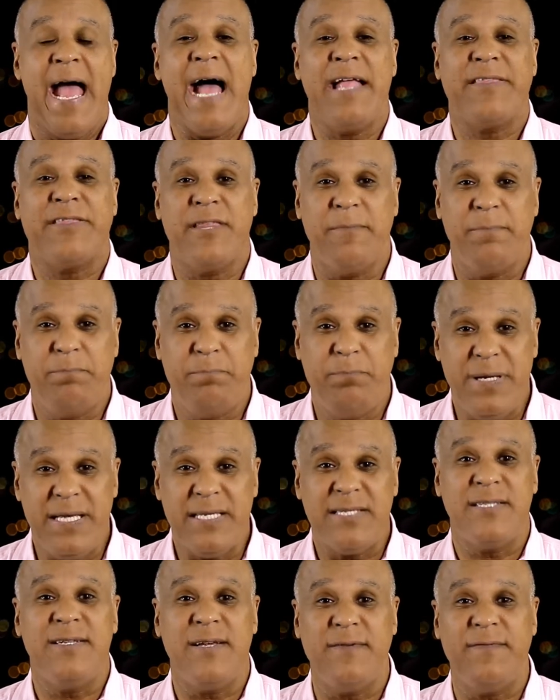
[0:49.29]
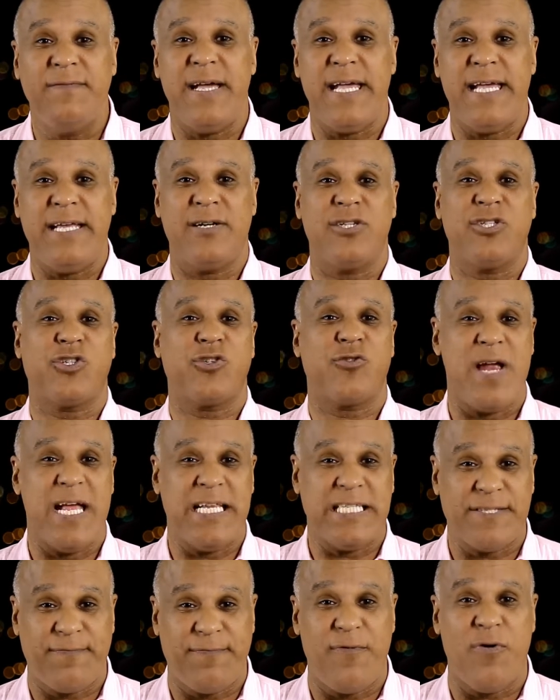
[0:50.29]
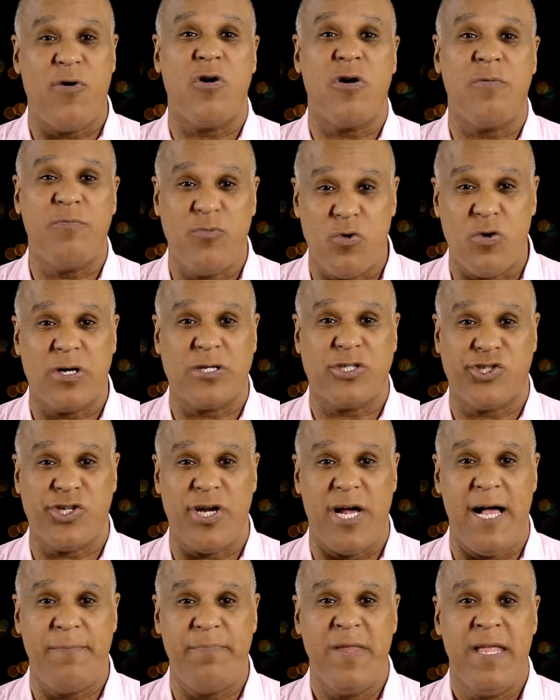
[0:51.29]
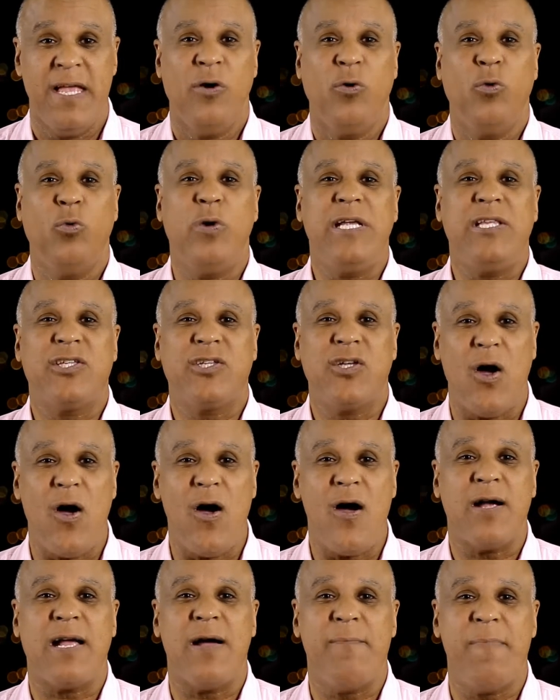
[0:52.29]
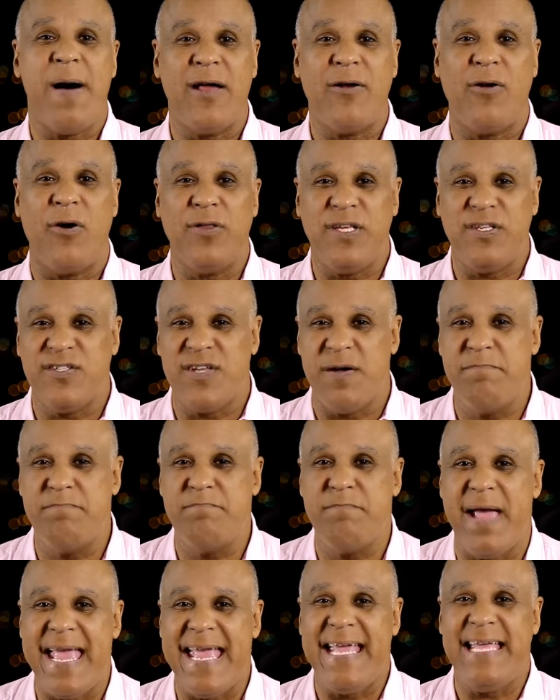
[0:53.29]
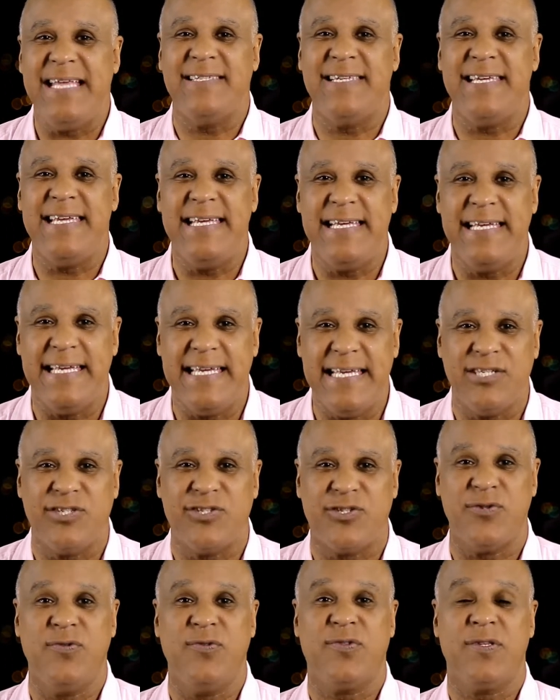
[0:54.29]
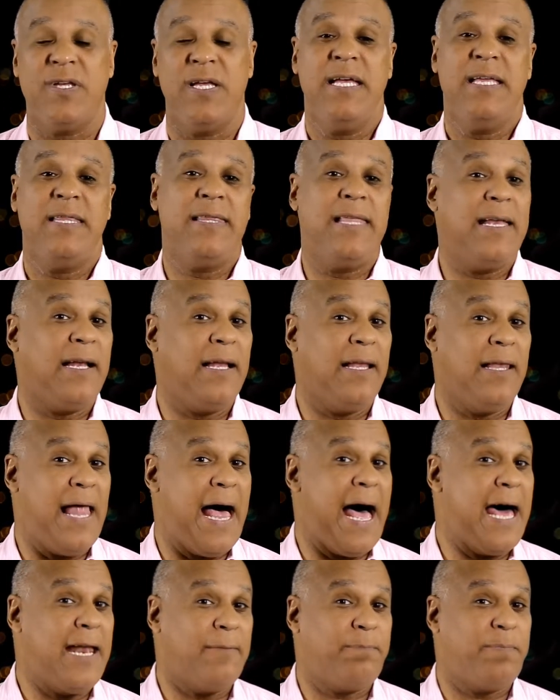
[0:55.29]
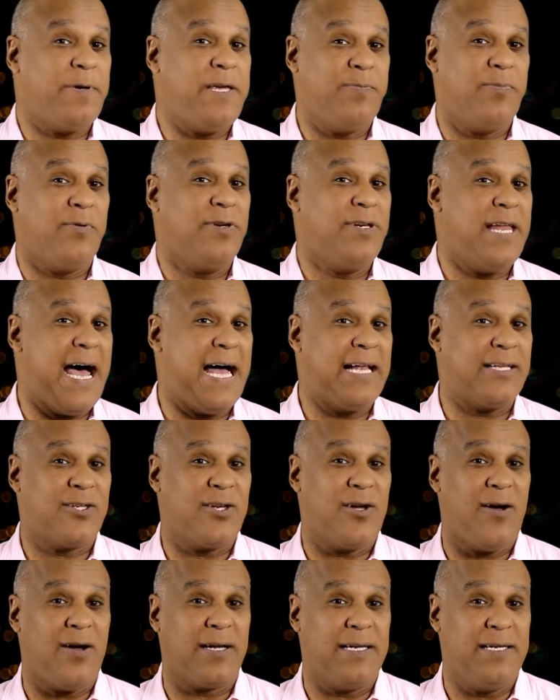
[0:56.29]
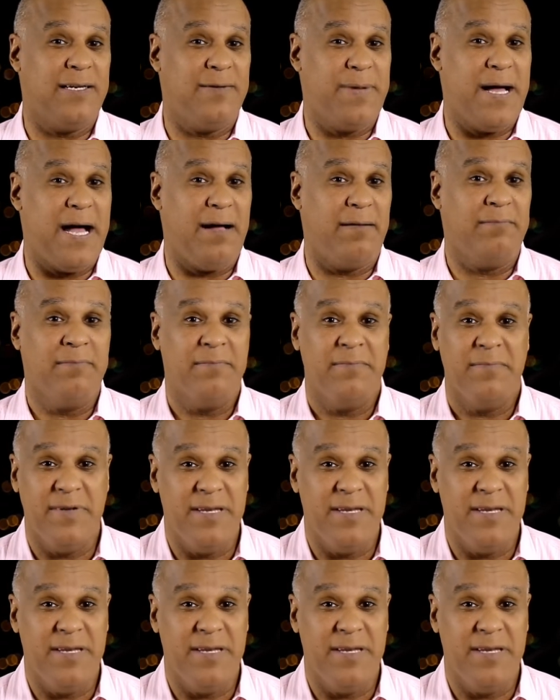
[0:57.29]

At the BIZNOVATOR TRANSFORM WORKSHOP, we talk about all these amazing issues that a lot of people are not talking about.